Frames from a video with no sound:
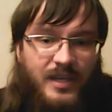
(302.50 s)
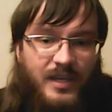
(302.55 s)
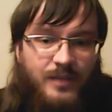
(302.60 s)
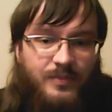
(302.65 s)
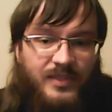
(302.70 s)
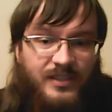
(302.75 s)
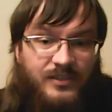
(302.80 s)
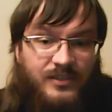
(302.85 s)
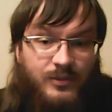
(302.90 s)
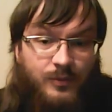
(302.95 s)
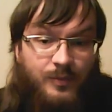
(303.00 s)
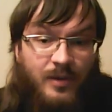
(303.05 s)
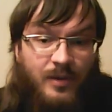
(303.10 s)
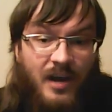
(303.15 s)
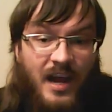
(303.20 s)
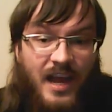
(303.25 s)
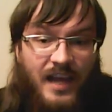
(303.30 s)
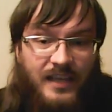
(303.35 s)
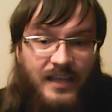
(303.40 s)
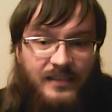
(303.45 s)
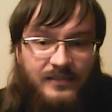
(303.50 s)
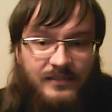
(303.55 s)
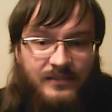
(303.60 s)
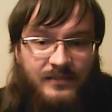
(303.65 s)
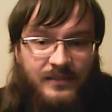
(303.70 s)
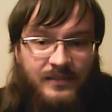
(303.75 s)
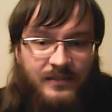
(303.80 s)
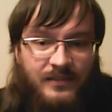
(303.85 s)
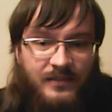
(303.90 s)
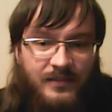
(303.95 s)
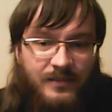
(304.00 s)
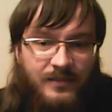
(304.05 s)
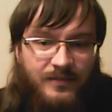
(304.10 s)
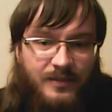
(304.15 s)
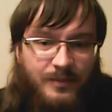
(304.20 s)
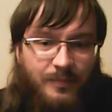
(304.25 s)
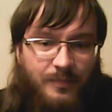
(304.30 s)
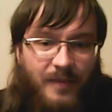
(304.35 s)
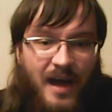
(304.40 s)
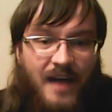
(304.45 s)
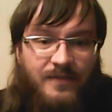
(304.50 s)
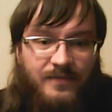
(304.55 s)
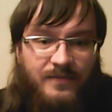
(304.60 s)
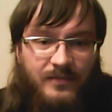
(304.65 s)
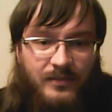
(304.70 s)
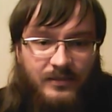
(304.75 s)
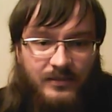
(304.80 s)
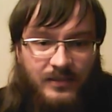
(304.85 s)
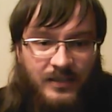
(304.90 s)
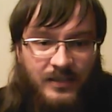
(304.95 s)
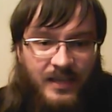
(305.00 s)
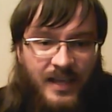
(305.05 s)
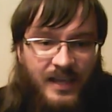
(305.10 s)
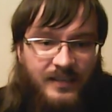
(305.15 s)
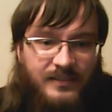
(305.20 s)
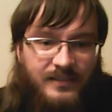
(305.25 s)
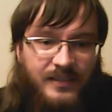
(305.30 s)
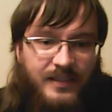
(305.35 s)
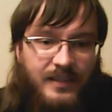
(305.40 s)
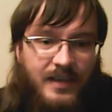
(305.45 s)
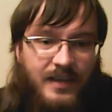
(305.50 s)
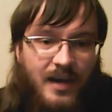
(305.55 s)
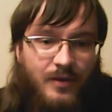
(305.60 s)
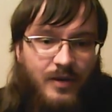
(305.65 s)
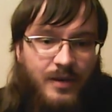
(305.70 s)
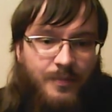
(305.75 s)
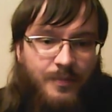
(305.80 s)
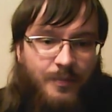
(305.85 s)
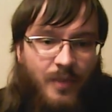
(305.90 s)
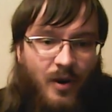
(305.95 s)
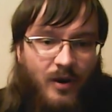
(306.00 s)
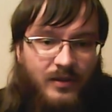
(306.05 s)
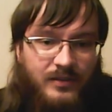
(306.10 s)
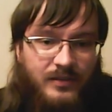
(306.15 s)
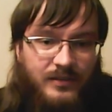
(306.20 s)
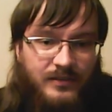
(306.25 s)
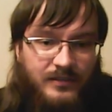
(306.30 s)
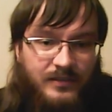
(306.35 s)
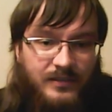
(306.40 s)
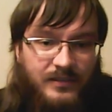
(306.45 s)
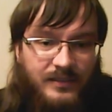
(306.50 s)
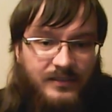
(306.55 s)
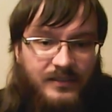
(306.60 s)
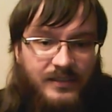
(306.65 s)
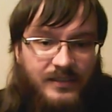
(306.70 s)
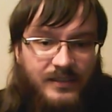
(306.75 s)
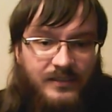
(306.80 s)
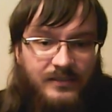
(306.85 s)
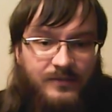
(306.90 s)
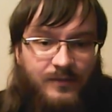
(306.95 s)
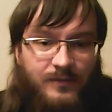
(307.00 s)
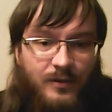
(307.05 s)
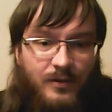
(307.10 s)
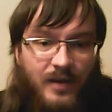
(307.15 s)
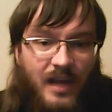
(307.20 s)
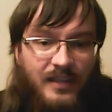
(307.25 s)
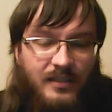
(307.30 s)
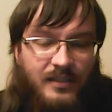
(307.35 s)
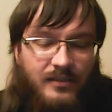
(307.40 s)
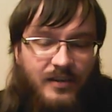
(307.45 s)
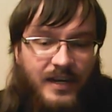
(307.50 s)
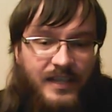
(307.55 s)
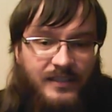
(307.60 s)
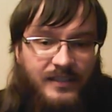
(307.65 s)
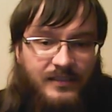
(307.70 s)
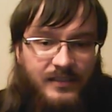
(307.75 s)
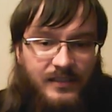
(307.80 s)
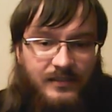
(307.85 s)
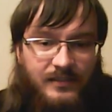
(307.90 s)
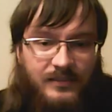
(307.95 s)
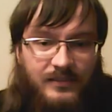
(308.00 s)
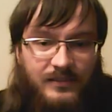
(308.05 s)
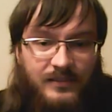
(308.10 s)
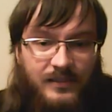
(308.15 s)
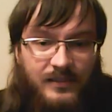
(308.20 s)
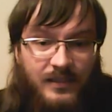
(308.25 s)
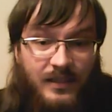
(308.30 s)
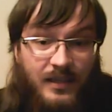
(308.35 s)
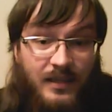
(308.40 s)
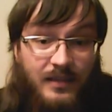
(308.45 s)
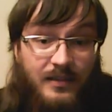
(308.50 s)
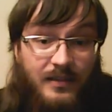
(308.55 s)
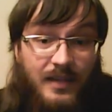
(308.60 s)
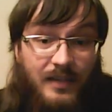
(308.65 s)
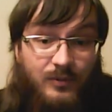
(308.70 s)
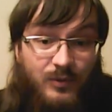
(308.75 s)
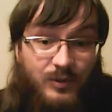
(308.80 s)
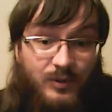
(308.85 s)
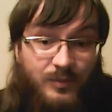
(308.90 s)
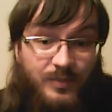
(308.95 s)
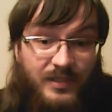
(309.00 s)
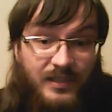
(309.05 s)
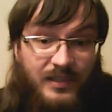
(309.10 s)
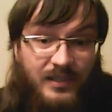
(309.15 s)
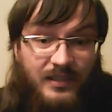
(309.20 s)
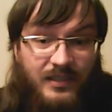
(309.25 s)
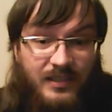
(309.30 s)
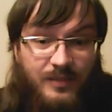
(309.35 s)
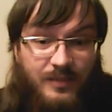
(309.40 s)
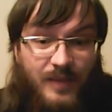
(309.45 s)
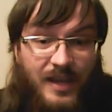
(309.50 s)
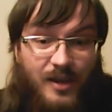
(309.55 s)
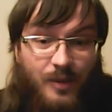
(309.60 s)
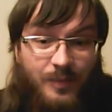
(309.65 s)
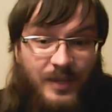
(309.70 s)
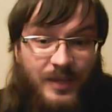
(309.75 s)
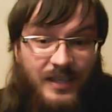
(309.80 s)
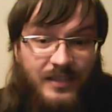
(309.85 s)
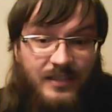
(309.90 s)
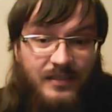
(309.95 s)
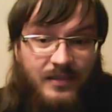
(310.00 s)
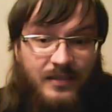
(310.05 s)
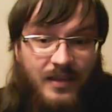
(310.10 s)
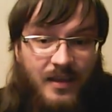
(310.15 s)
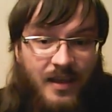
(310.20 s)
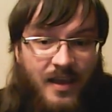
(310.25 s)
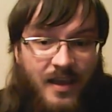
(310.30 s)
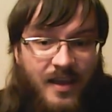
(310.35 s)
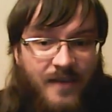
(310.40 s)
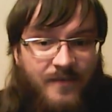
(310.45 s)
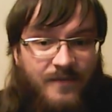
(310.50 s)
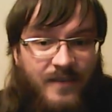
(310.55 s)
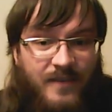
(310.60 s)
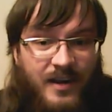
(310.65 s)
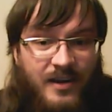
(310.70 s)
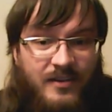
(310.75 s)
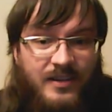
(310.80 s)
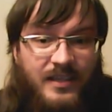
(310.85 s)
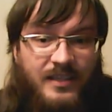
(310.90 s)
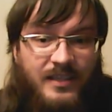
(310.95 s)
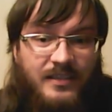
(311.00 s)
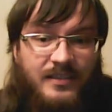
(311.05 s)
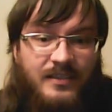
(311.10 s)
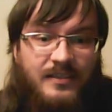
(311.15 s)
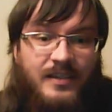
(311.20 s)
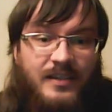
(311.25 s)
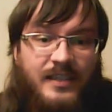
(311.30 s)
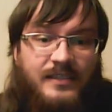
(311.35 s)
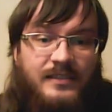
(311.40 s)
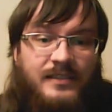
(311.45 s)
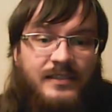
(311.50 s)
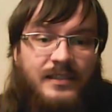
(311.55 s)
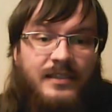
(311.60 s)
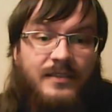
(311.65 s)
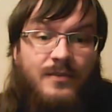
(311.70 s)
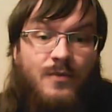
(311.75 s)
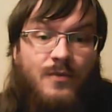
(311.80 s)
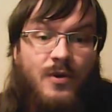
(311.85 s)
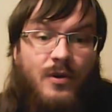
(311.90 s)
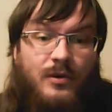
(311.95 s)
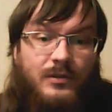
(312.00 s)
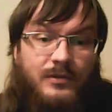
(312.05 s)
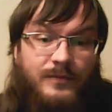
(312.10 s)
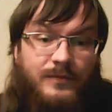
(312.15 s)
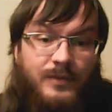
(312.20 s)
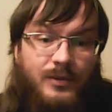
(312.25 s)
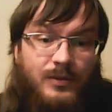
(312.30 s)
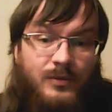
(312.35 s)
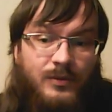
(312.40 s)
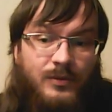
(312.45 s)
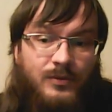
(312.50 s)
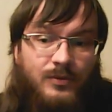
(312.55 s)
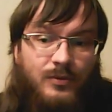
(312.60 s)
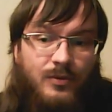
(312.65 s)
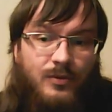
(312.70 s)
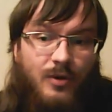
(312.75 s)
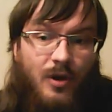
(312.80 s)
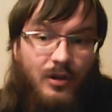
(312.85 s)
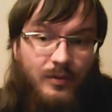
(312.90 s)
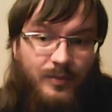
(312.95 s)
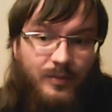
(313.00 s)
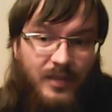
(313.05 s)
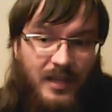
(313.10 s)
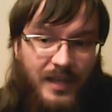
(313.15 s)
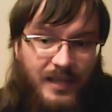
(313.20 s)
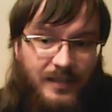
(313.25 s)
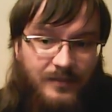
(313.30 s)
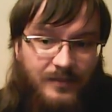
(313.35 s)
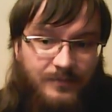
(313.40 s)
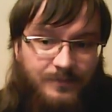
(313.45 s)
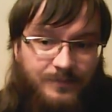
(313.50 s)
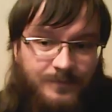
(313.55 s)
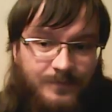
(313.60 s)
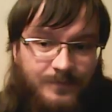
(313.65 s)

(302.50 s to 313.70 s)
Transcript: may be surprised, even baffled, seeing how important this is for other races. That would be, in my opinion, very interesting worldview to roleplay.